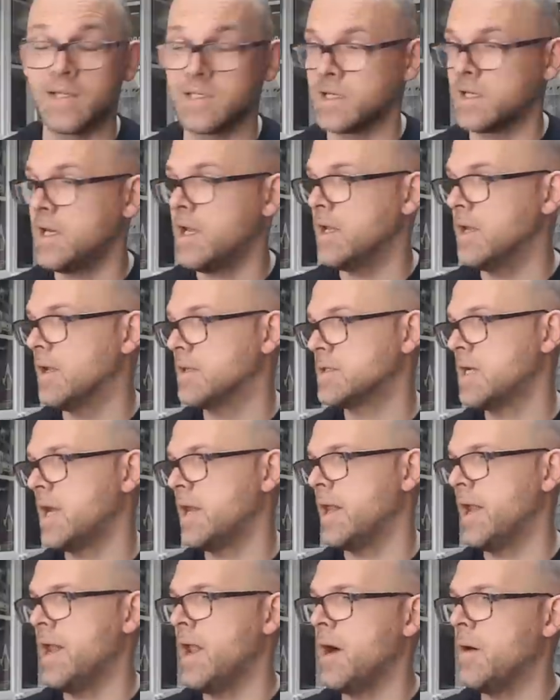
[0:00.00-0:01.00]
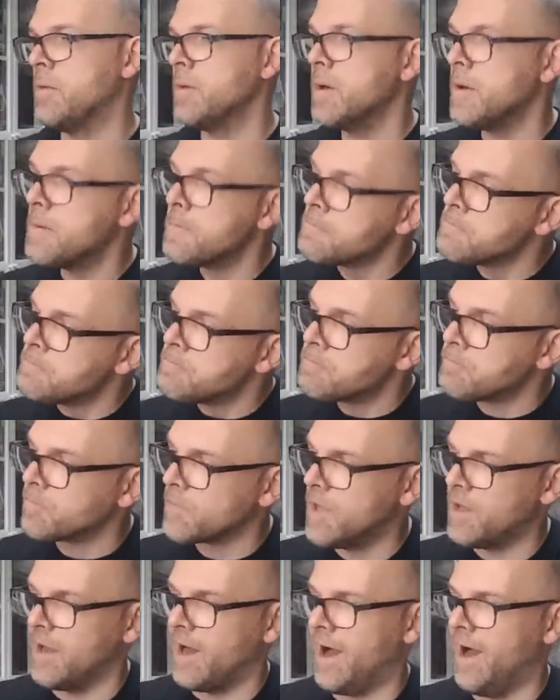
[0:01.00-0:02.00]
as a kid, I'll tell you that now.
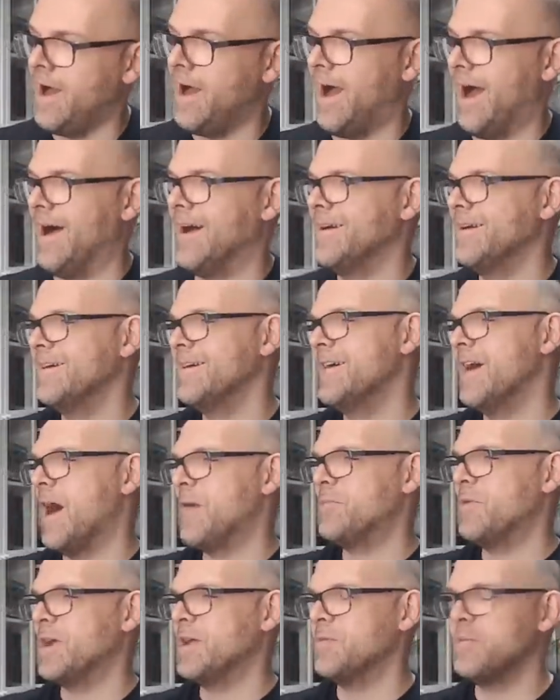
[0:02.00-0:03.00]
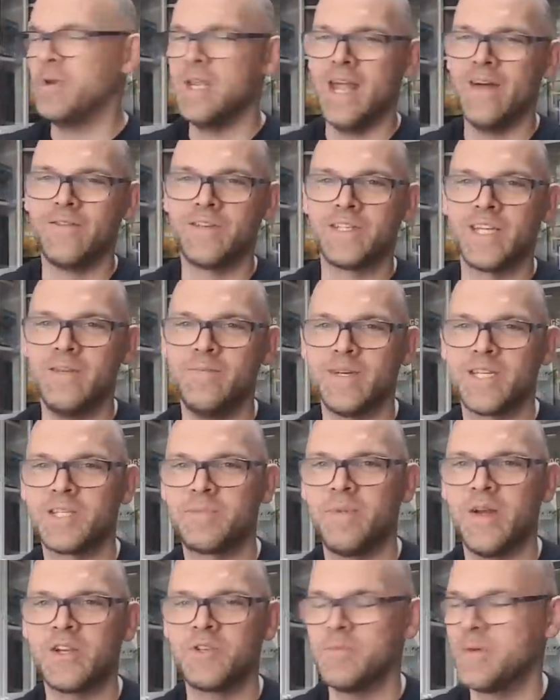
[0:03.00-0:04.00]
I probably would never see my
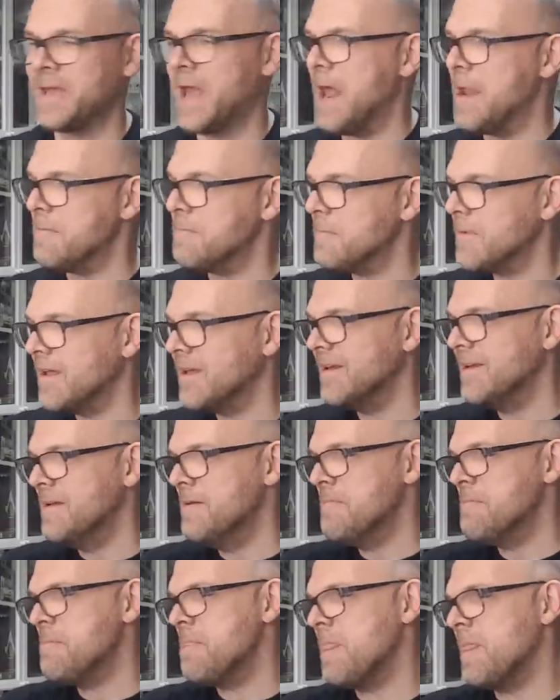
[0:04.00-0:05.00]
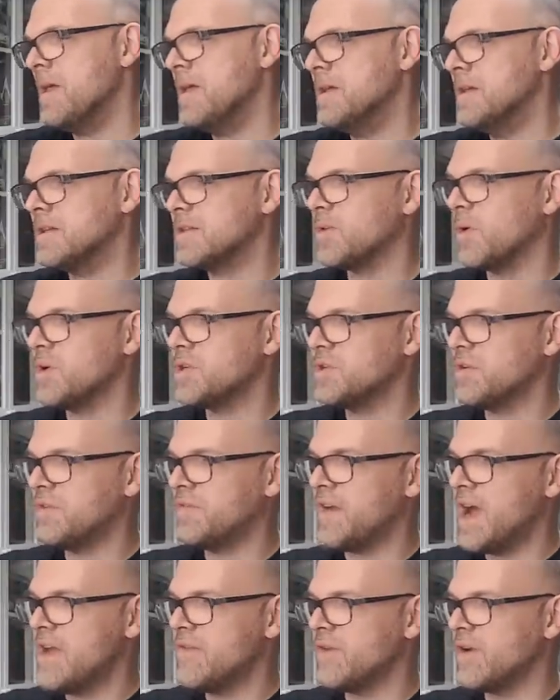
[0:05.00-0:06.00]
Spectrum again. So what's your
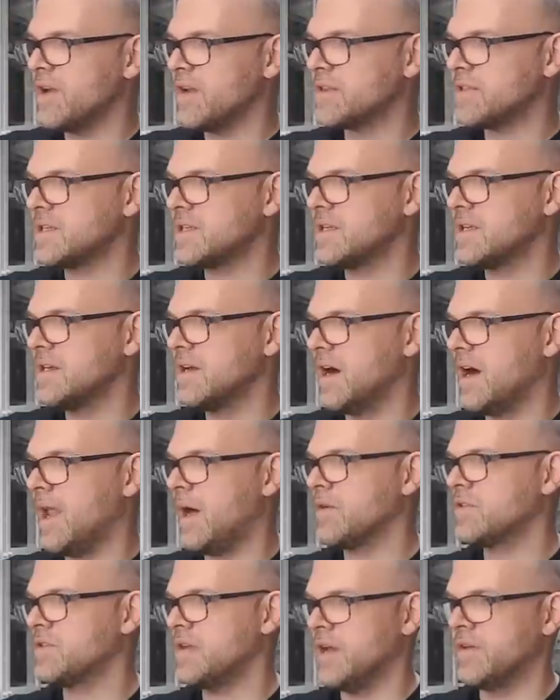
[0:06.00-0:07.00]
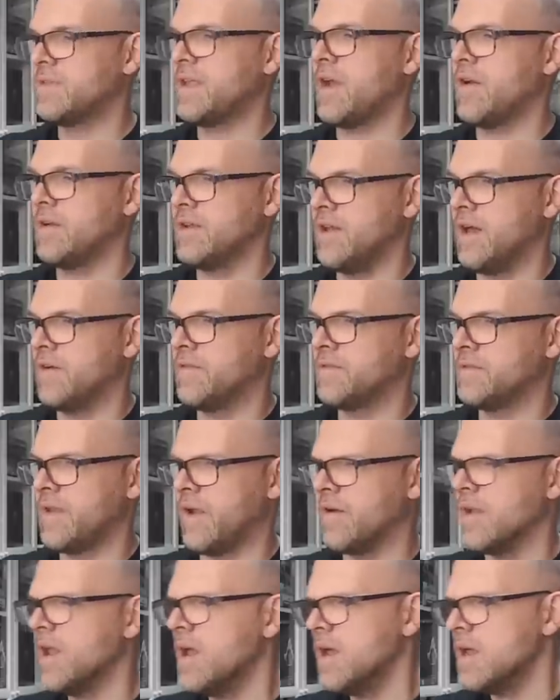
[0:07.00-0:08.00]
favourite? Oh, that was, yeah, Darren, yeah,
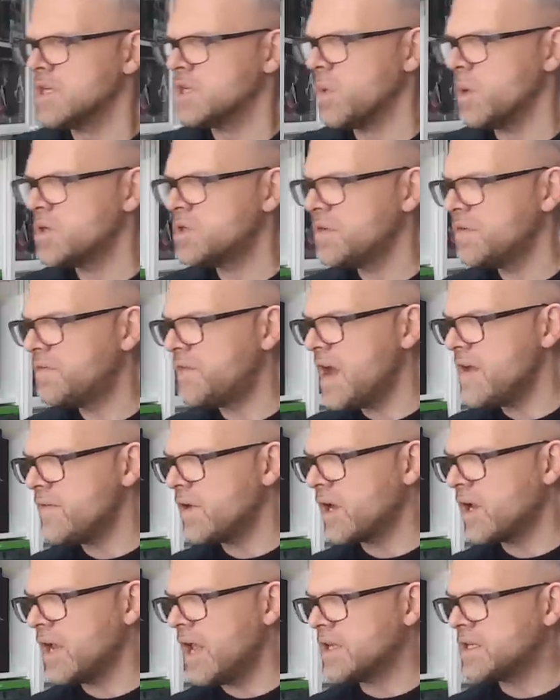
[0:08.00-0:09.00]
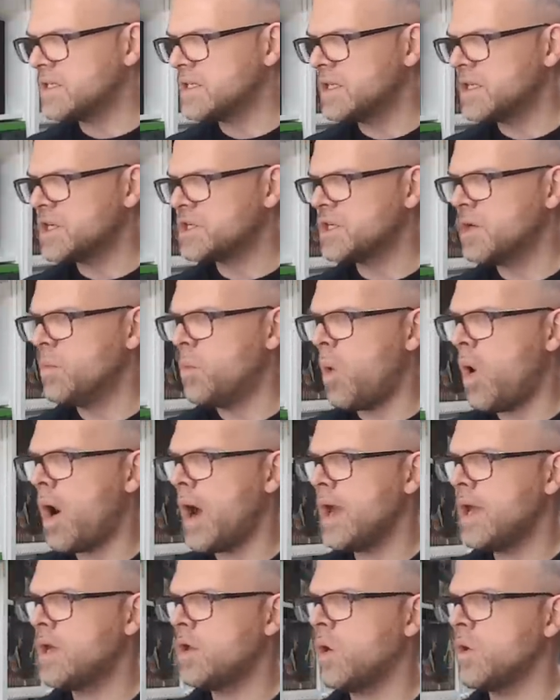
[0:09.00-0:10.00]
Darren. So what's your favourite collector's edition and
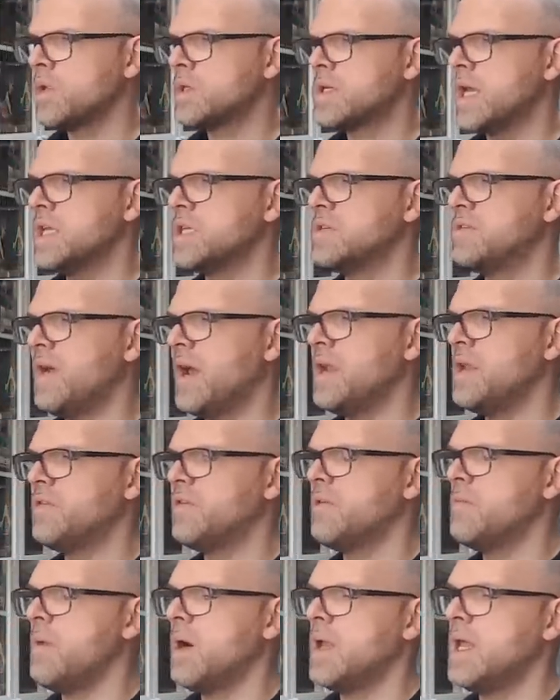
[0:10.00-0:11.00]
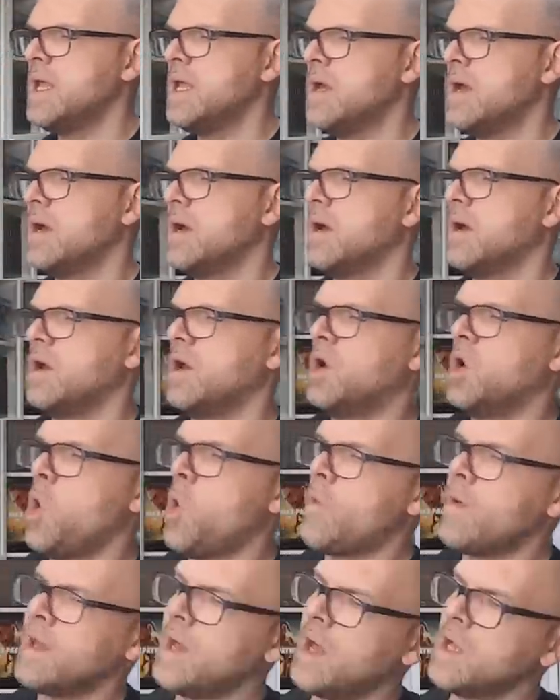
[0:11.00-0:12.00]
why? Contents, value for money,
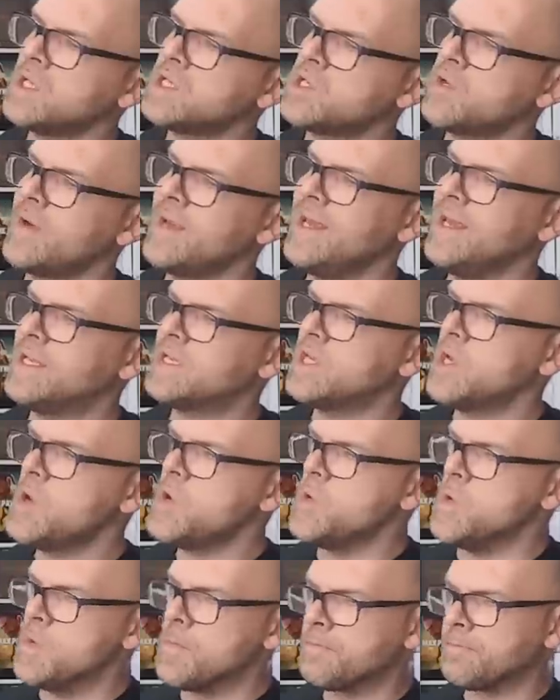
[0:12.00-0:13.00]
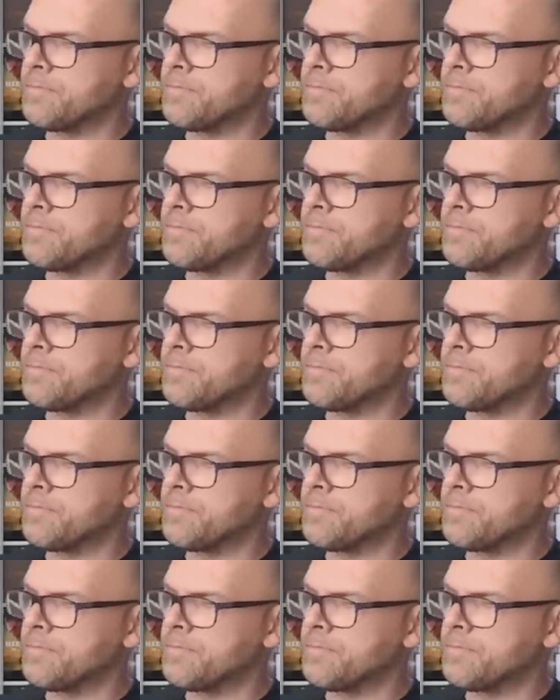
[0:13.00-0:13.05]
Glory Hunter 82.